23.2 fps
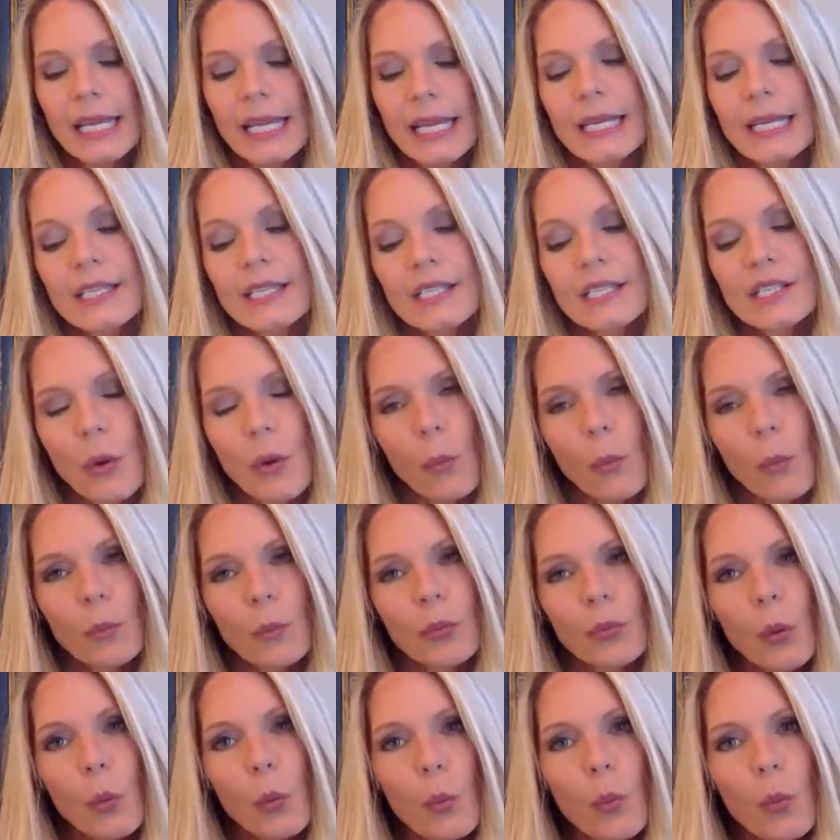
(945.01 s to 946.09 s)
is
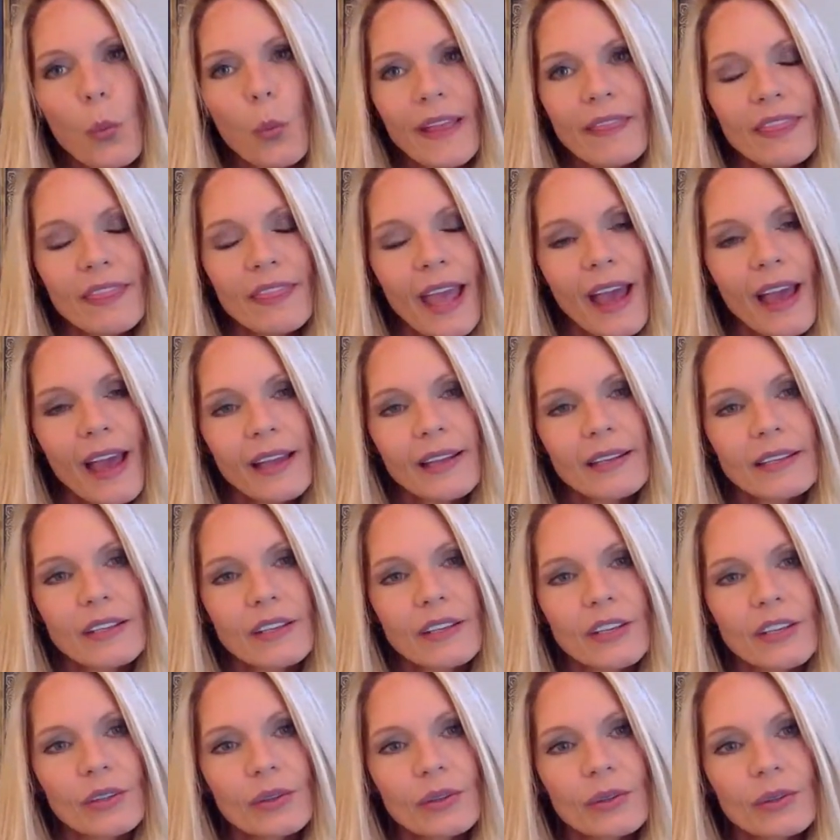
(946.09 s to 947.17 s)
when that
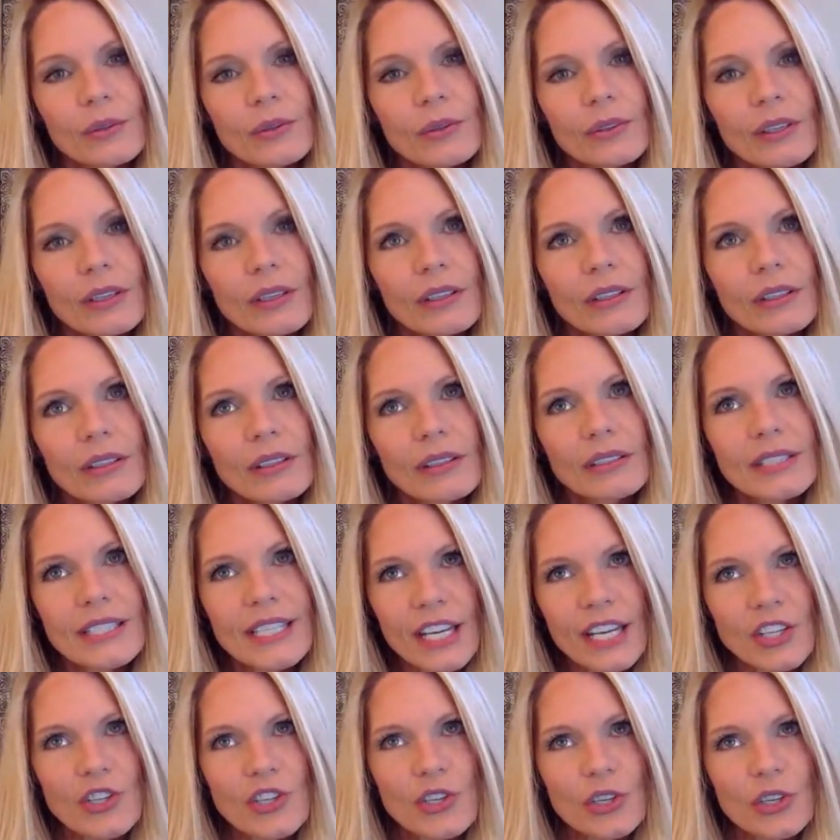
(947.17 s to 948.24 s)
new
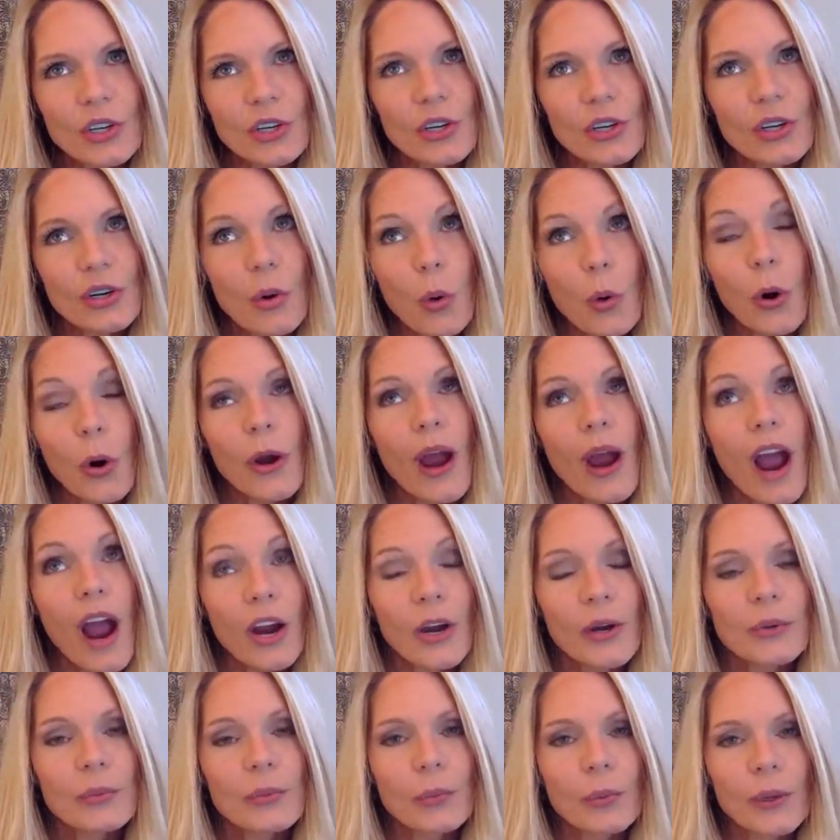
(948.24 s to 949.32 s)
denture or
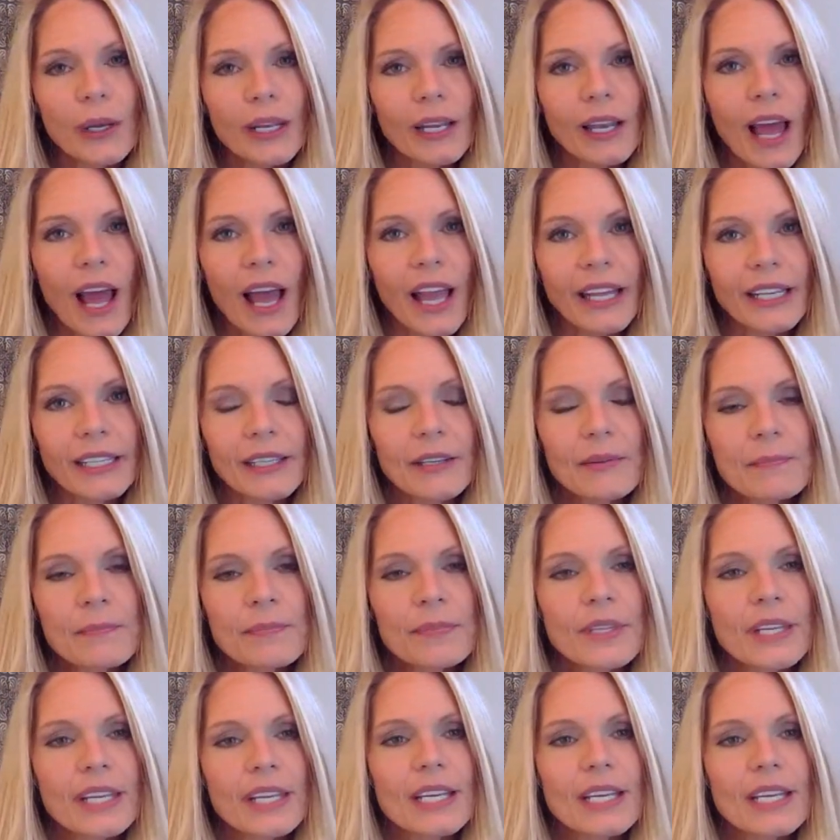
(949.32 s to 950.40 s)
hard reline
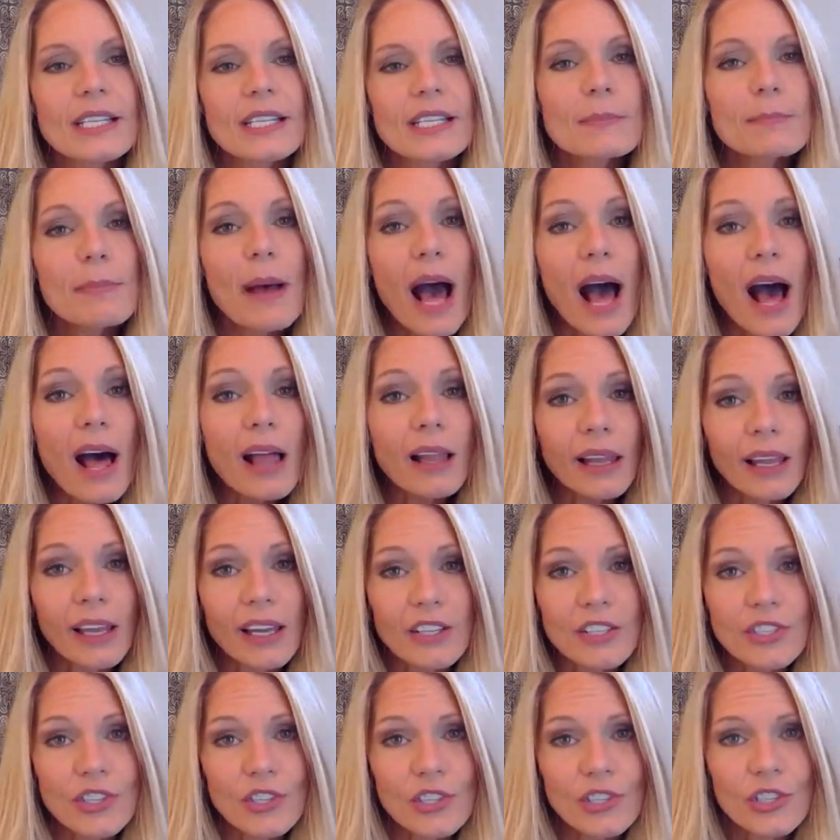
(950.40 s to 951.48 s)
is
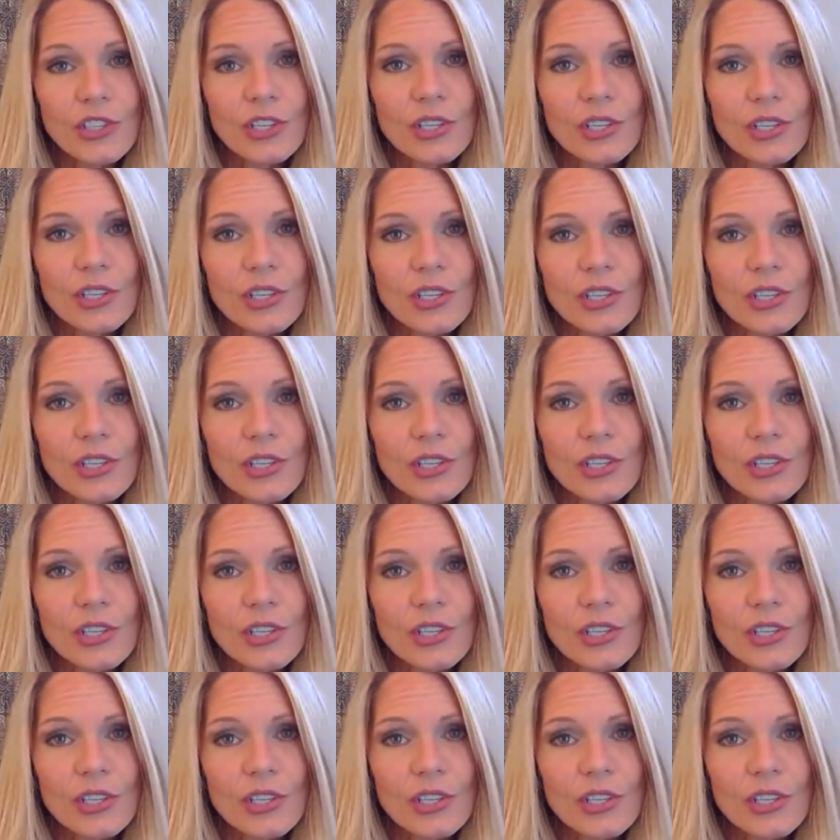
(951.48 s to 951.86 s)
polished,